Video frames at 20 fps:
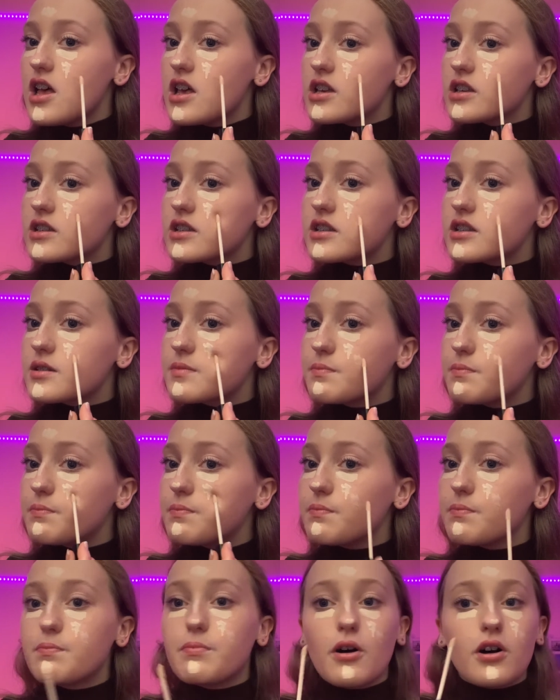
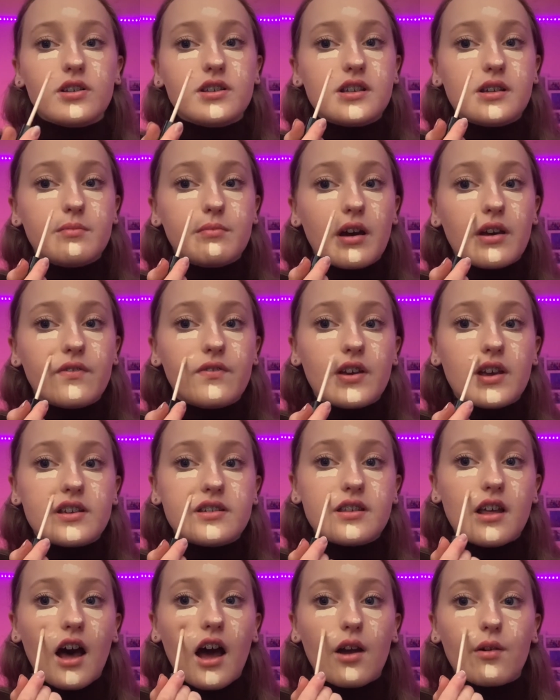spots in my face
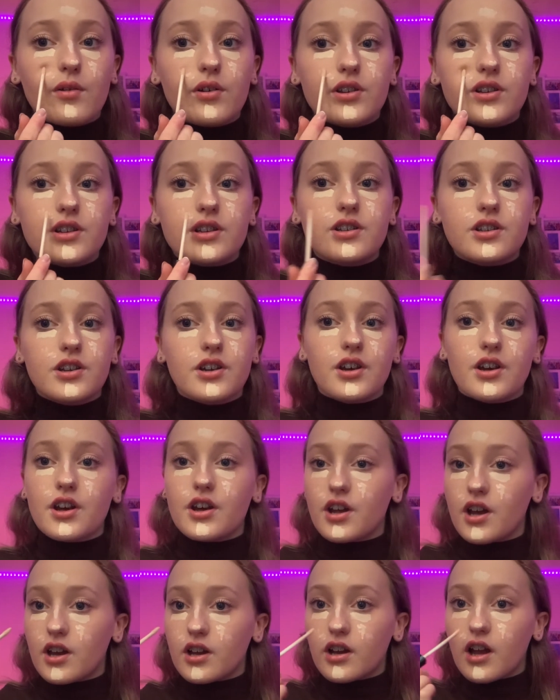that I want
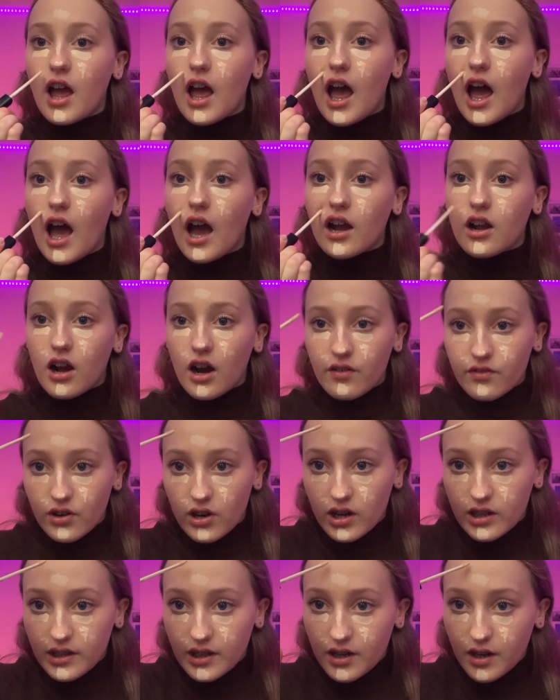to cover
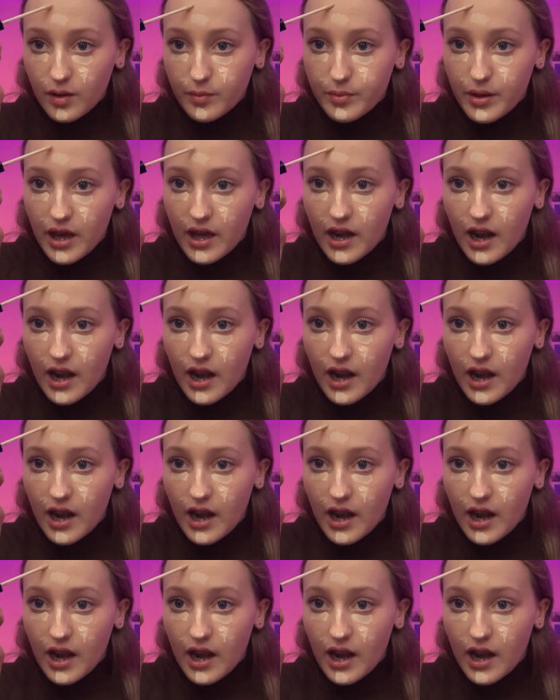a little bit